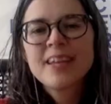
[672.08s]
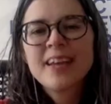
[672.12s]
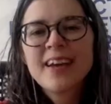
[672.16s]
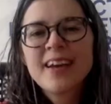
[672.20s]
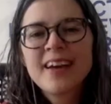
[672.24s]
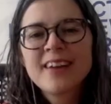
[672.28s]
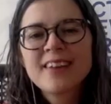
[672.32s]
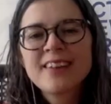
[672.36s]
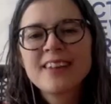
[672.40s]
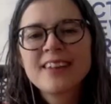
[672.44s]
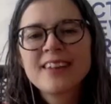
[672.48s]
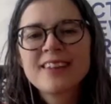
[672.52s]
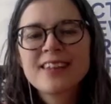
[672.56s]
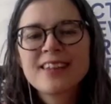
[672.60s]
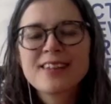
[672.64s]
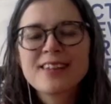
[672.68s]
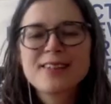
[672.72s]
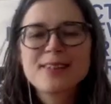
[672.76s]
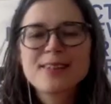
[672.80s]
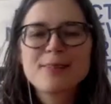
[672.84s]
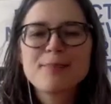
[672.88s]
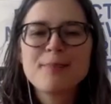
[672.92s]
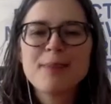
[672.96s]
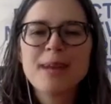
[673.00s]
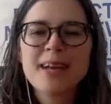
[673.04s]
Yeah, I think
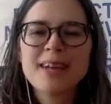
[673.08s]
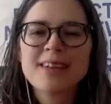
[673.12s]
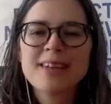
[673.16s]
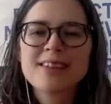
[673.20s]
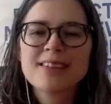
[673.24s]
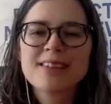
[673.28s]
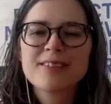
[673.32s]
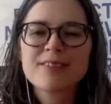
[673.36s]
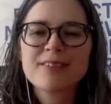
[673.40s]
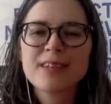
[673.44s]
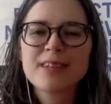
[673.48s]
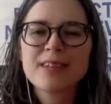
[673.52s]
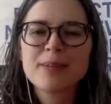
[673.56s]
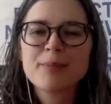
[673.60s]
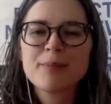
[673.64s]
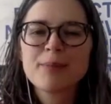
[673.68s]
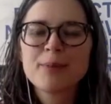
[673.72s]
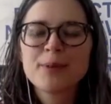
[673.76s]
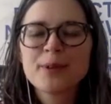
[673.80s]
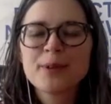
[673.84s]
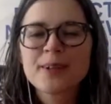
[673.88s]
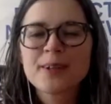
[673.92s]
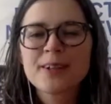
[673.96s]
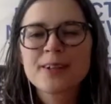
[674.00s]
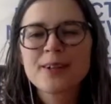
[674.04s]
that's a massively
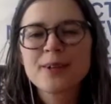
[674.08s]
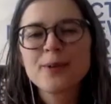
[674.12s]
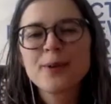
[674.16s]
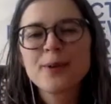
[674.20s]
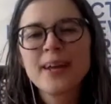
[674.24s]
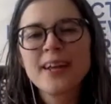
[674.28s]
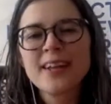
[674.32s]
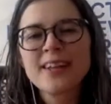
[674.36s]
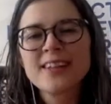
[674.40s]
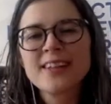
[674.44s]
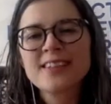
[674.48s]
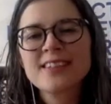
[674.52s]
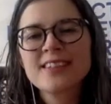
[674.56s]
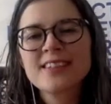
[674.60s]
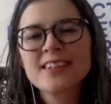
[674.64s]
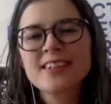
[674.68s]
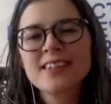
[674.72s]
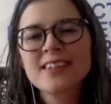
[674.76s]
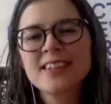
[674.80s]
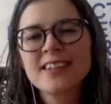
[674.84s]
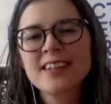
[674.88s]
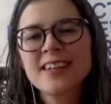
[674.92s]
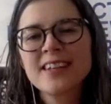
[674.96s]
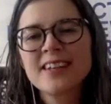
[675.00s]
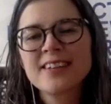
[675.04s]
important
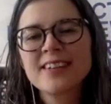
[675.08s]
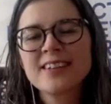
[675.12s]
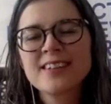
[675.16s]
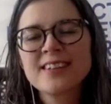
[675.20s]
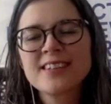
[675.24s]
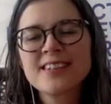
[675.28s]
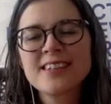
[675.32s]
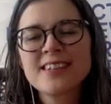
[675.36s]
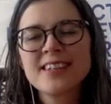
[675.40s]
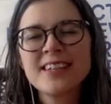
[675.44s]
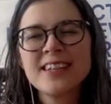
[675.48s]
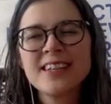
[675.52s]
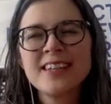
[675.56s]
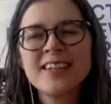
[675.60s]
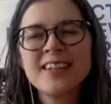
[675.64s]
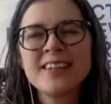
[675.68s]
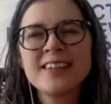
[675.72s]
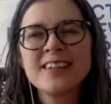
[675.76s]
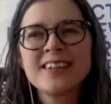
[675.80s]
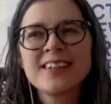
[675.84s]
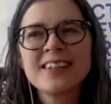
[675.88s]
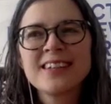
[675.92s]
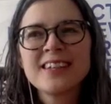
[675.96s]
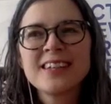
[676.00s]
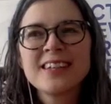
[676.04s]
question, Kirsi.
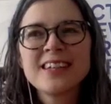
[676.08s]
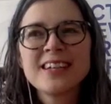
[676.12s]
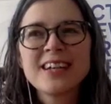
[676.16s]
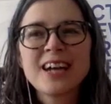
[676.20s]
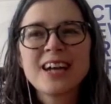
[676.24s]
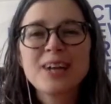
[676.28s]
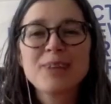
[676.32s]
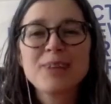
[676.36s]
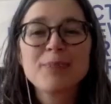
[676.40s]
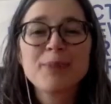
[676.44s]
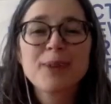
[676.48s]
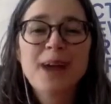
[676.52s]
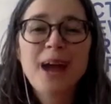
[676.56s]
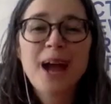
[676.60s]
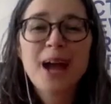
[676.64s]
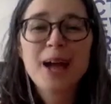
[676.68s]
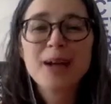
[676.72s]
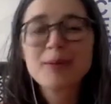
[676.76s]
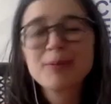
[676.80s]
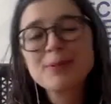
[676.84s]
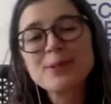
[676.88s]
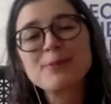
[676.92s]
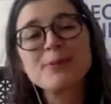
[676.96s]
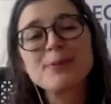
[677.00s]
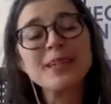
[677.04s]
And
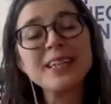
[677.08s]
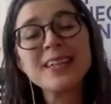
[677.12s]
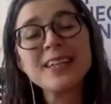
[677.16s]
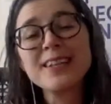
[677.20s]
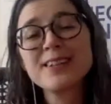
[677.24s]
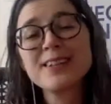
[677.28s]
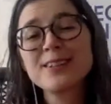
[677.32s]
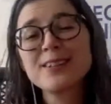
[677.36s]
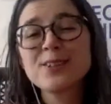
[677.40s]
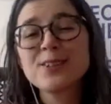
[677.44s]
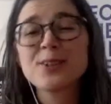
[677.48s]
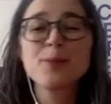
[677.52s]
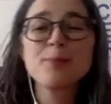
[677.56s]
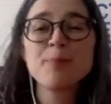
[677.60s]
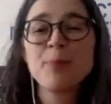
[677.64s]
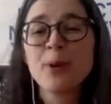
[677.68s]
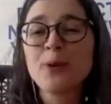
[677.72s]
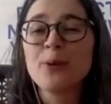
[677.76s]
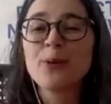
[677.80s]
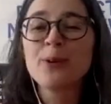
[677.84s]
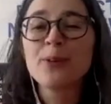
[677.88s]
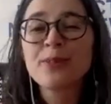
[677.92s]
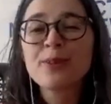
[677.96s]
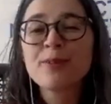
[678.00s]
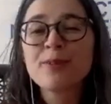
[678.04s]
perhaps we need to do
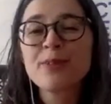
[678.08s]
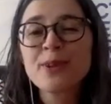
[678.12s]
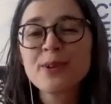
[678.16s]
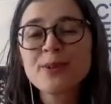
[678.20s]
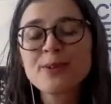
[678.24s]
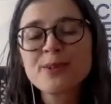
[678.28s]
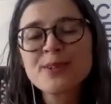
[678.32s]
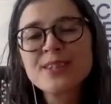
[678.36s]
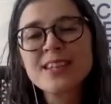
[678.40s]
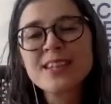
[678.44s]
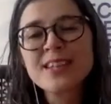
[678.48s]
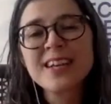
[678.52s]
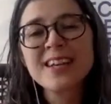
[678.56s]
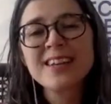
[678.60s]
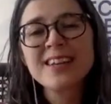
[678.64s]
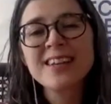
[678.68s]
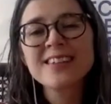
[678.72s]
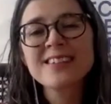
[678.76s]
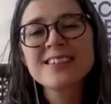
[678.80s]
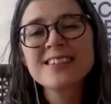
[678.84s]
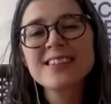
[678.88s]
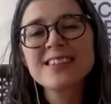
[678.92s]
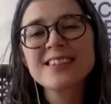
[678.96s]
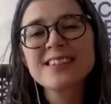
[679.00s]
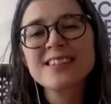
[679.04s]
both of those
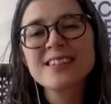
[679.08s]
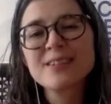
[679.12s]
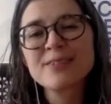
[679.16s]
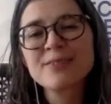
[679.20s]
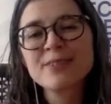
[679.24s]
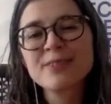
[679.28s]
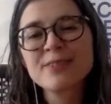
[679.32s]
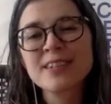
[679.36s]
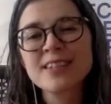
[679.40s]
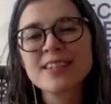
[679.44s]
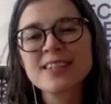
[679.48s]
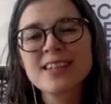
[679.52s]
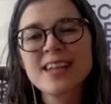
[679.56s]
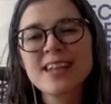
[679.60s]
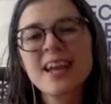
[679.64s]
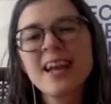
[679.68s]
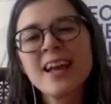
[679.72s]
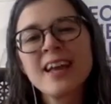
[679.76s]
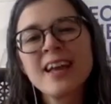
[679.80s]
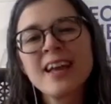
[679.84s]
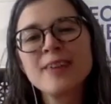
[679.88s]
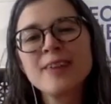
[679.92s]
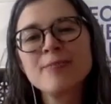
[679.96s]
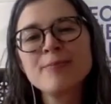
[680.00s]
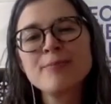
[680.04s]
things at different
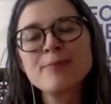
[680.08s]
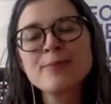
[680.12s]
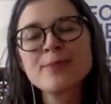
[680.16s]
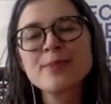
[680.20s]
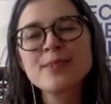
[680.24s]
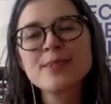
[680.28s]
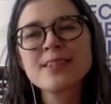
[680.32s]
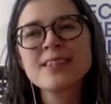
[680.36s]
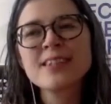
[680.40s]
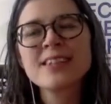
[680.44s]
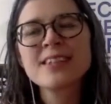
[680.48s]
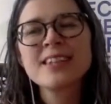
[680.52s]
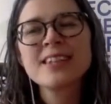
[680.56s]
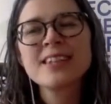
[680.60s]
times.